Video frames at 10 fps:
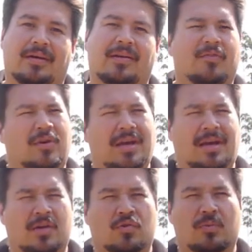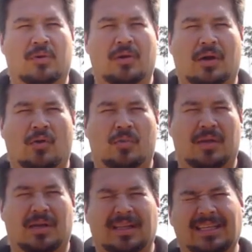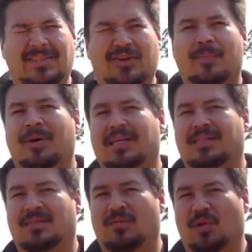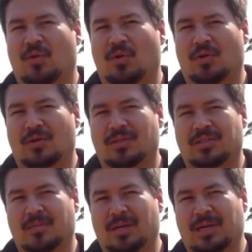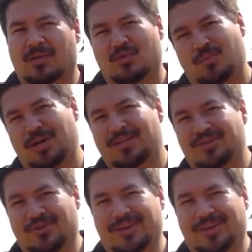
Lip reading: And if you can't contribute, I hope that at least you can pass this video along to somebody else who might enjoy